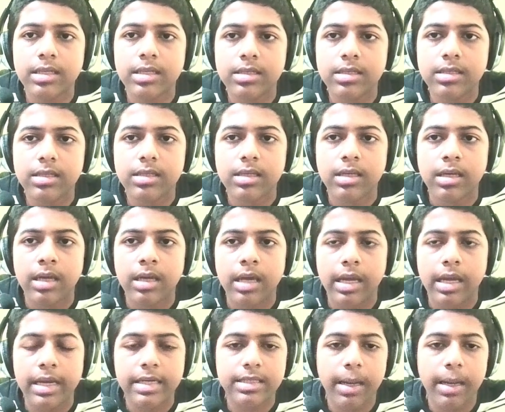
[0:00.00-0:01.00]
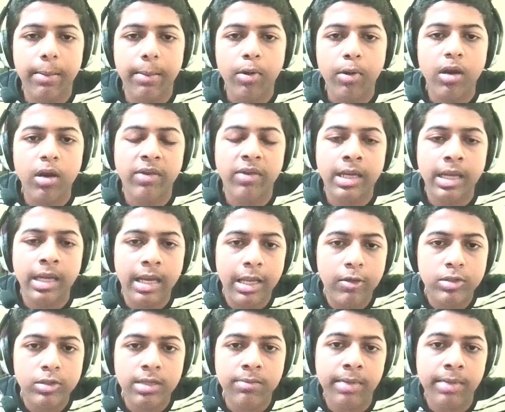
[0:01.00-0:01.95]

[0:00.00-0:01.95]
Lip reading: This is an example of an